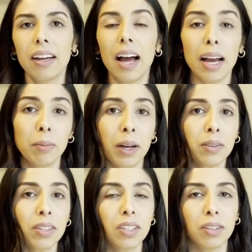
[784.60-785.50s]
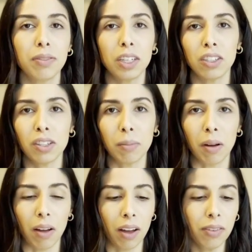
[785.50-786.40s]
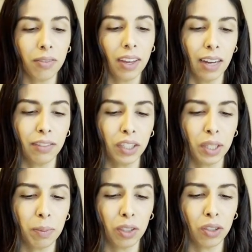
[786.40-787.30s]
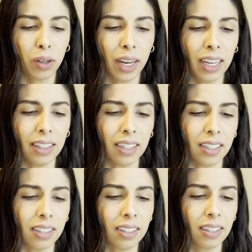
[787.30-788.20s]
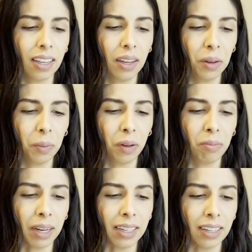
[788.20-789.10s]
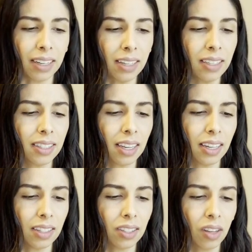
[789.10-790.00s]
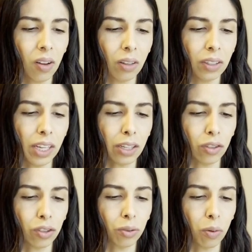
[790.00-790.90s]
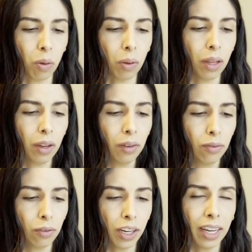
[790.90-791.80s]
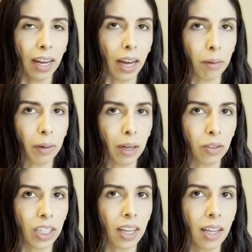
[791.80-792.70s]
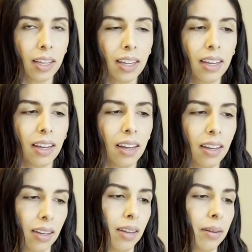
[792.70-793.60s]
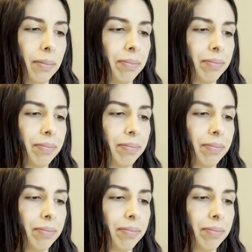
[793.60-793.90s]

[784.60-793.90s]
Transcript: eyebrows to finish them off. I've just been trying this one by NYX, and it's called the Control Freak Eyebrow Gel. I'm